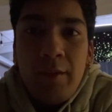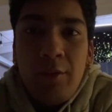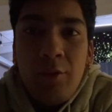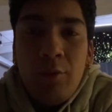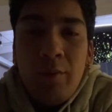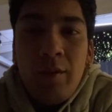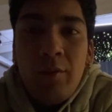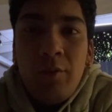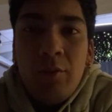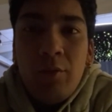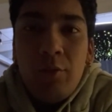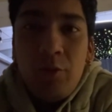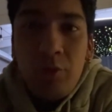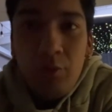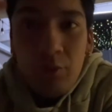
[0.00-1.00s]
Then you went
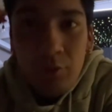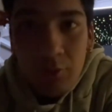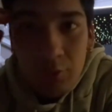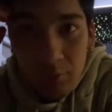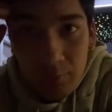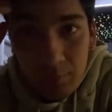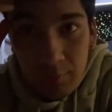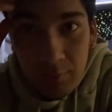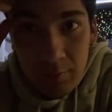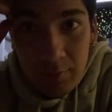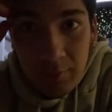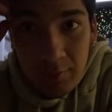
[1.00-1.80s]
to YouTube.